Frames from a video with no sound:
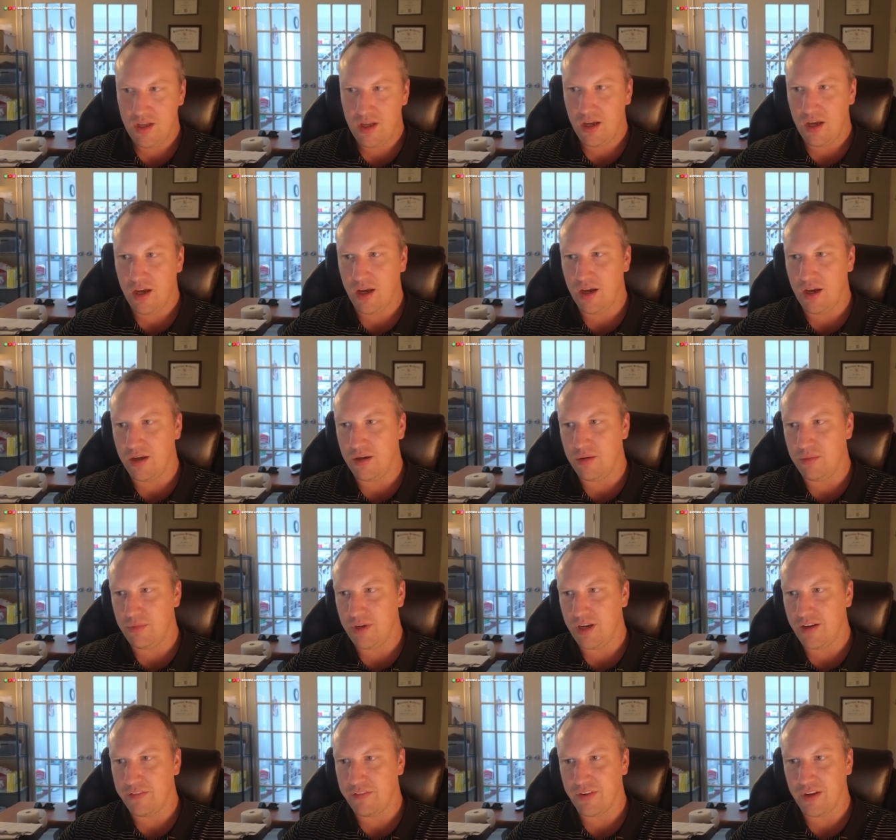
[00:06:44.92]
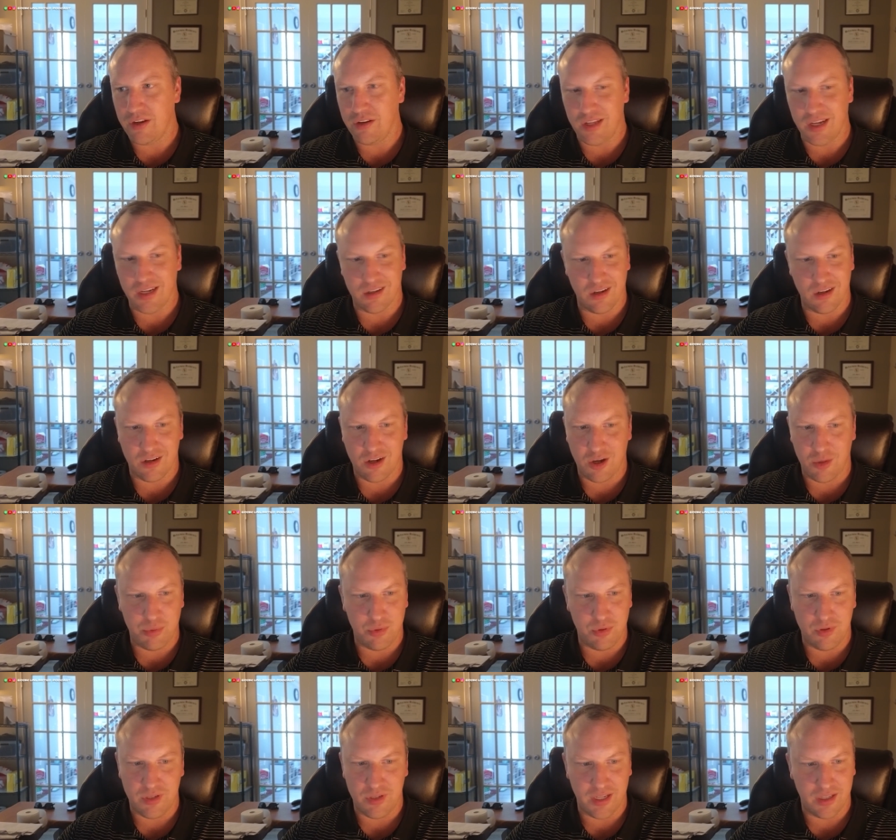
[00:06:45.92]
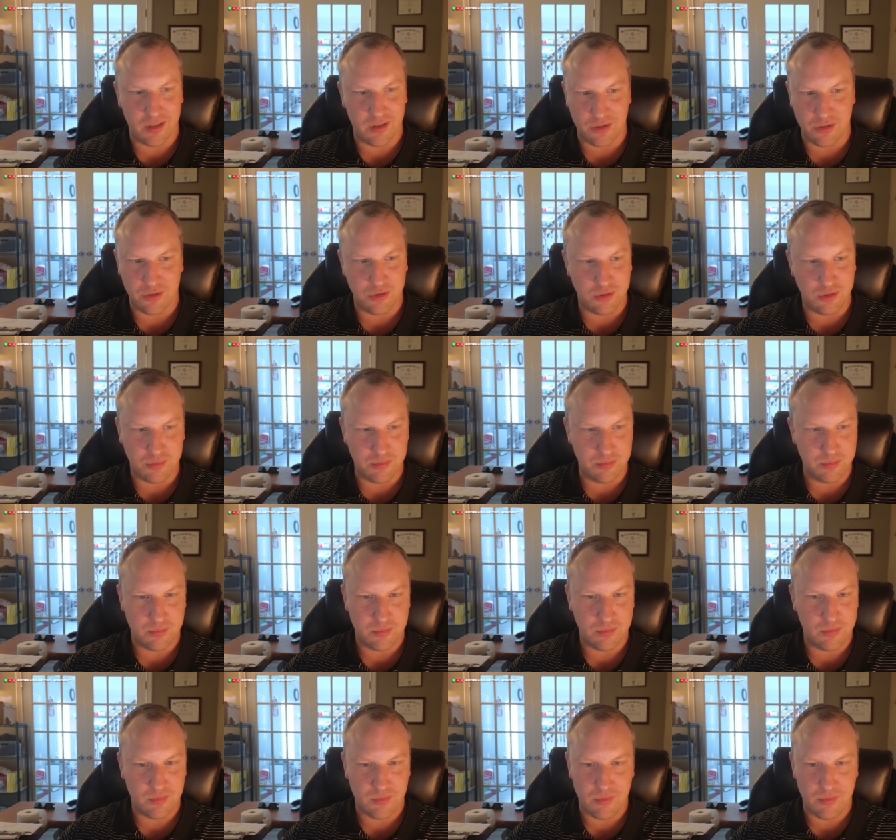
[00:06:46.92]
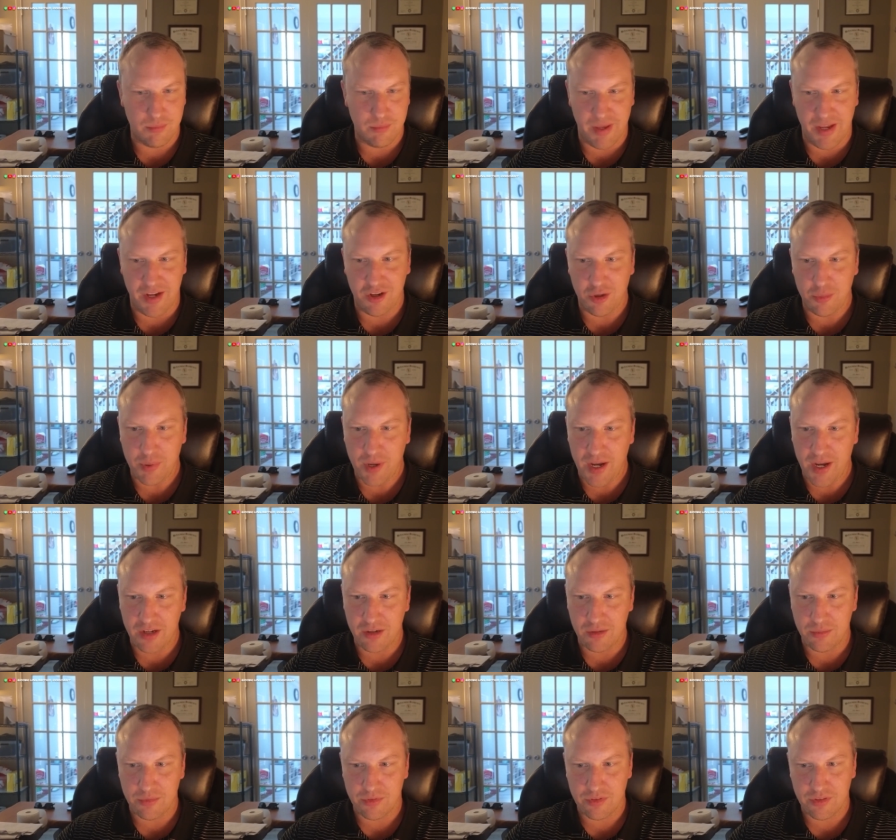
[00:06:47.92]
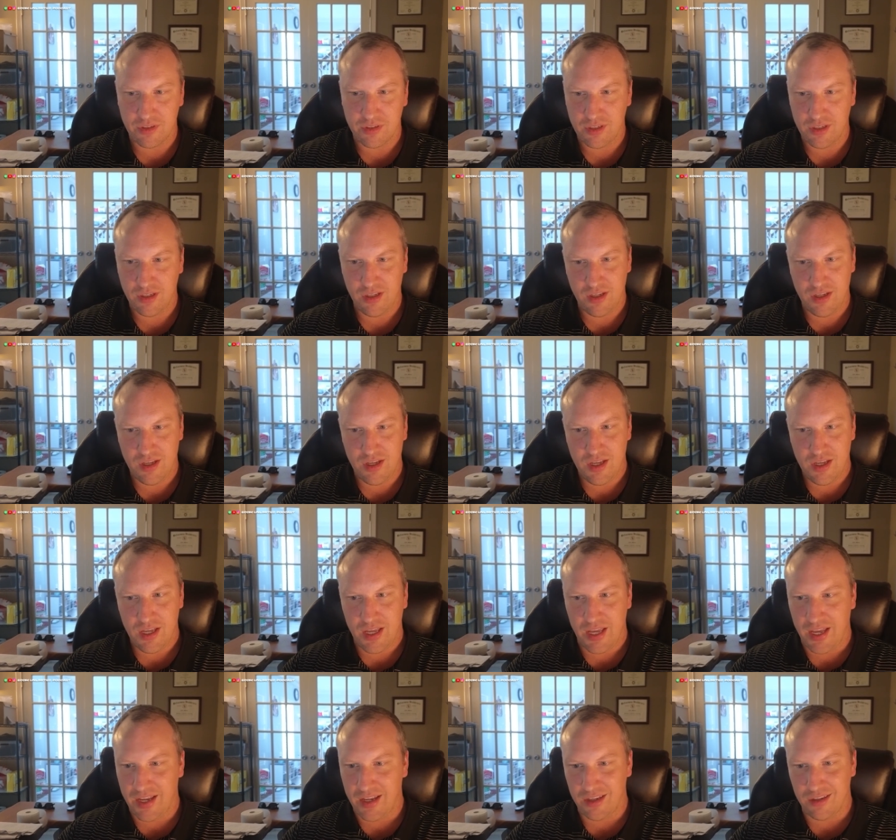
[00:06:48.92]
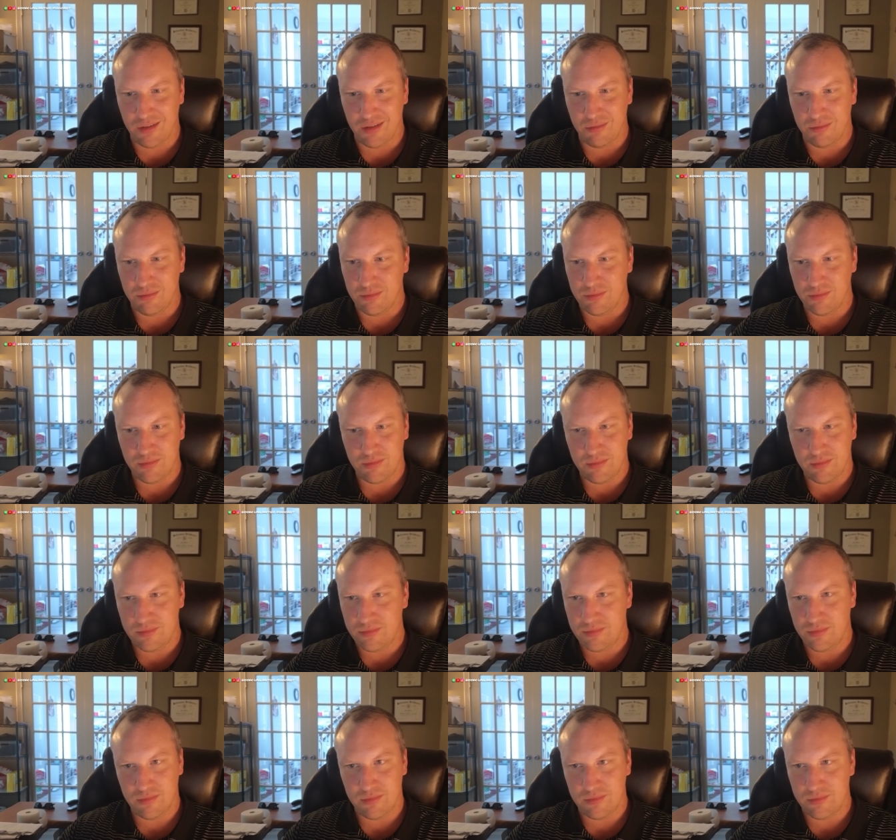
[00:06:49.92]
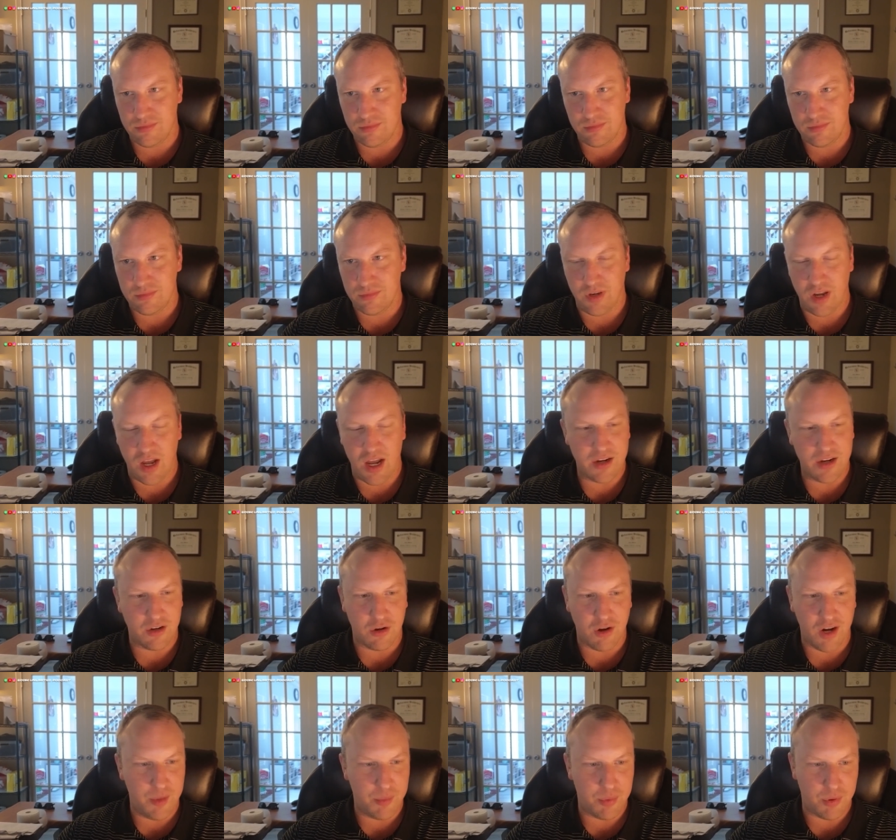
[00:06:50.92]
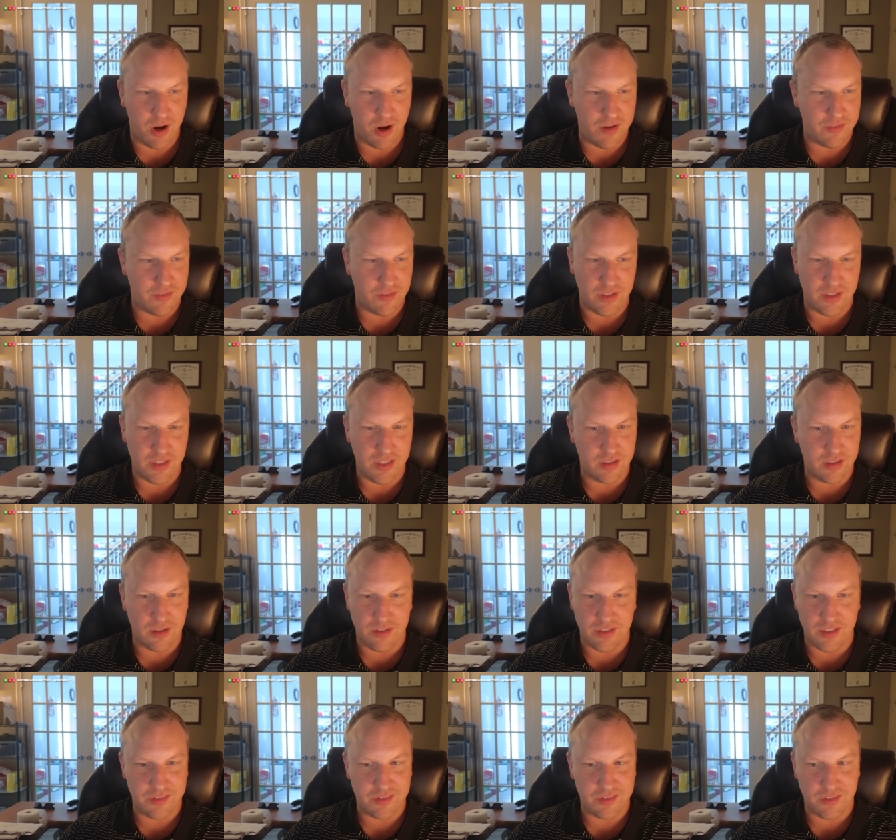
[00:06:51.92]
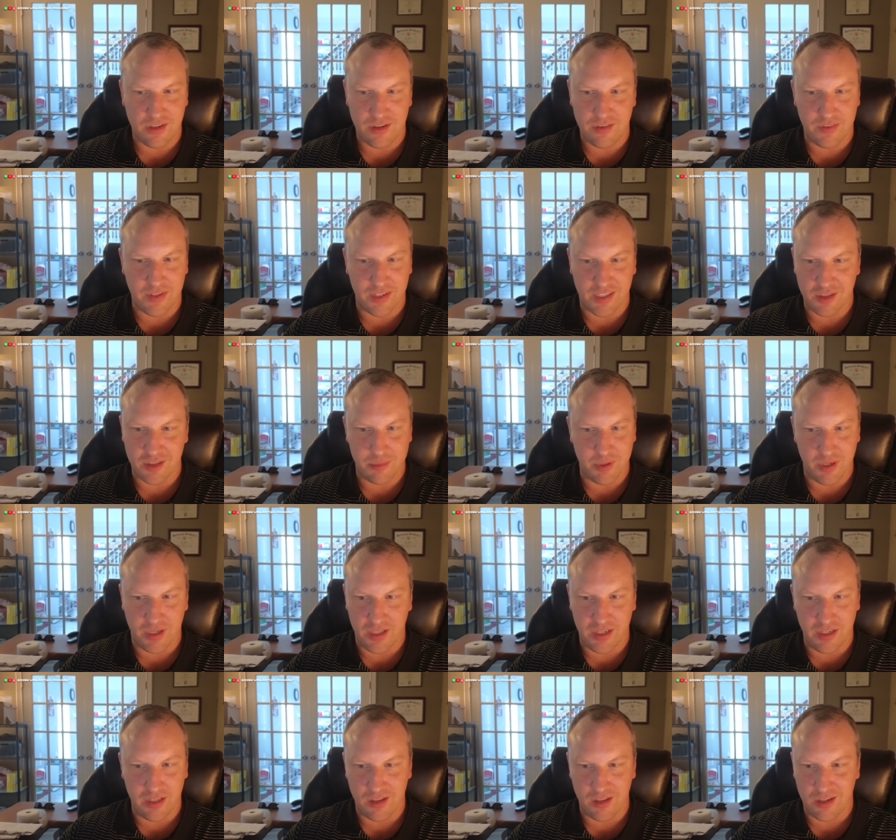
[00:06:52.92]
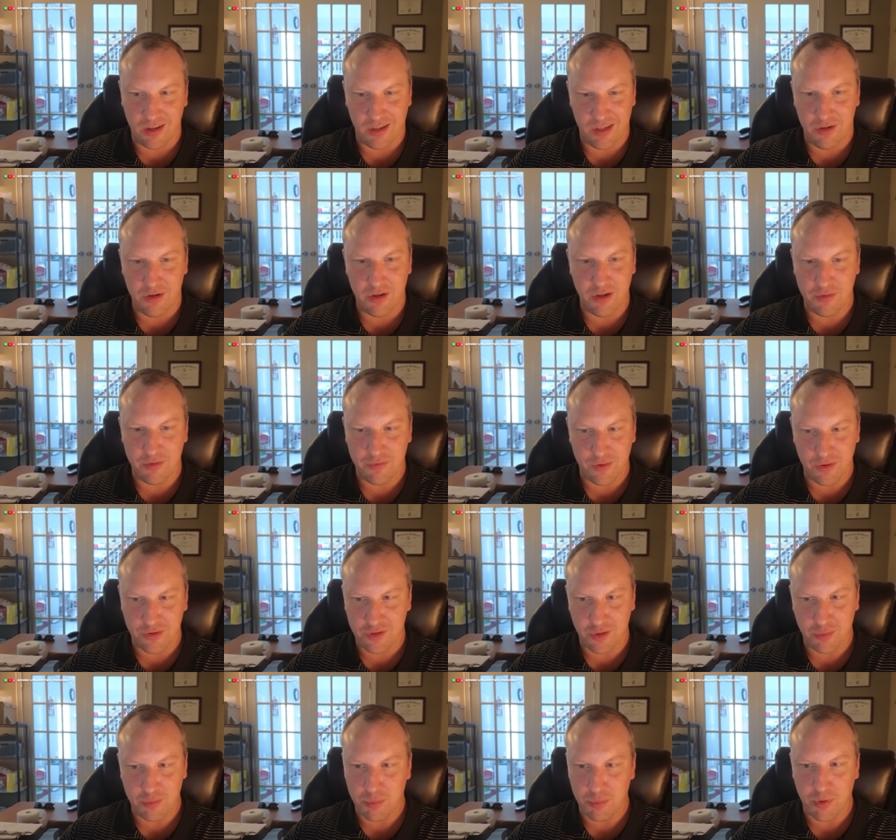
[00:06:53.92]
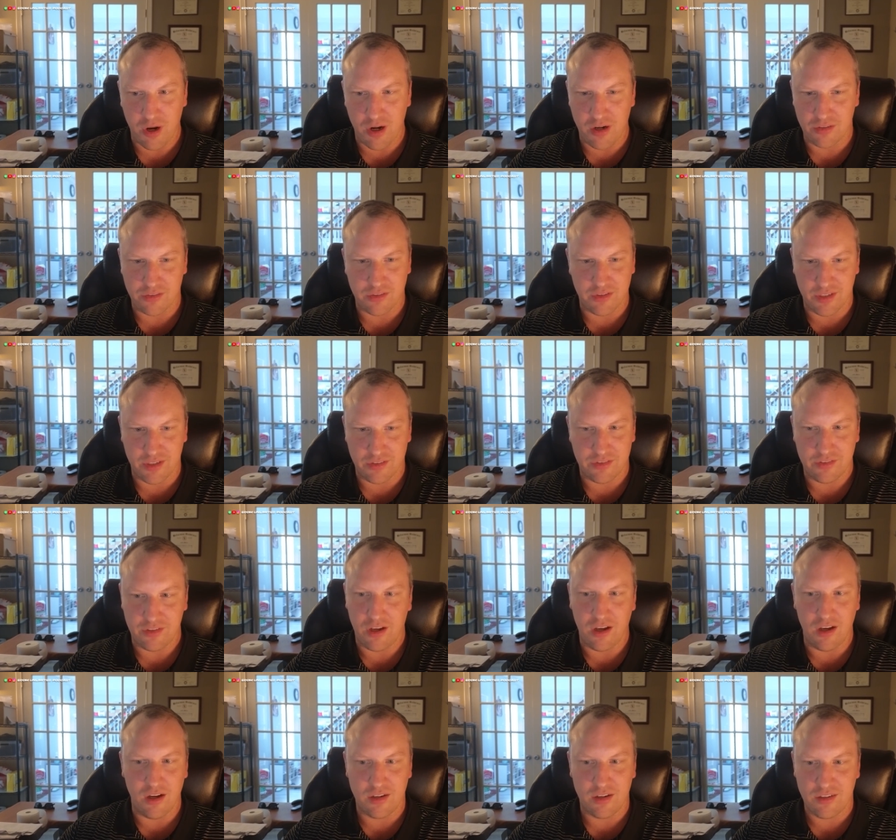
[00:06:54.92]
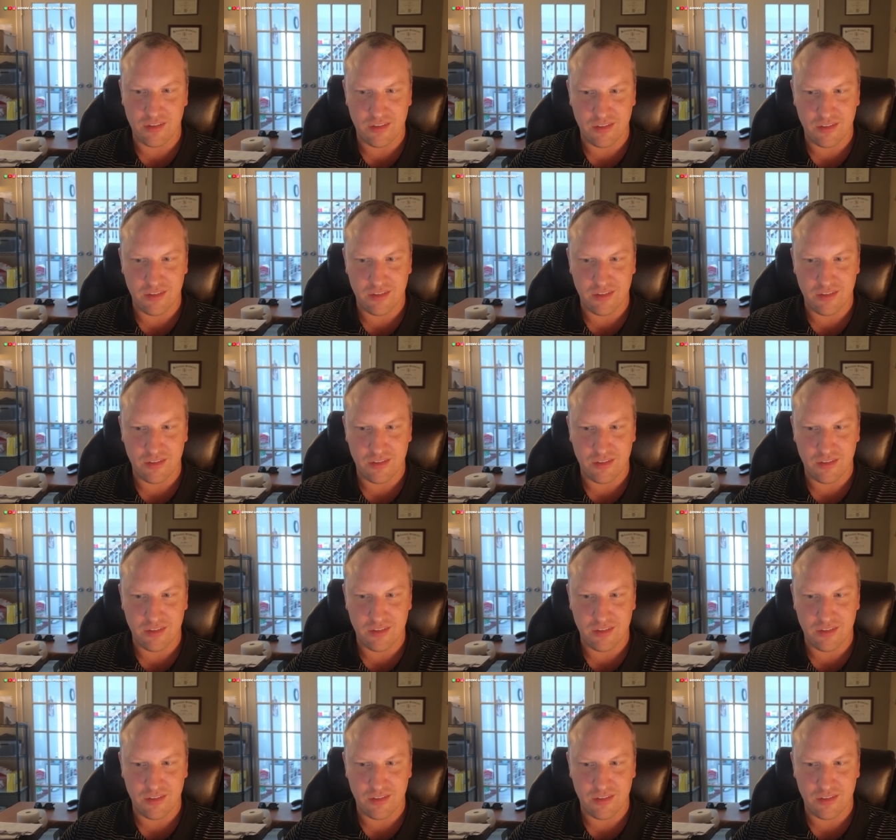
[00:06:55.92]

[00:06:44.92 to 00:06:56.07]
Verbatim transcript: Um, I found like a couple like little makeup items, and not great profit on that on that stuff. Like at the beginning, like you know your first couple products like suck.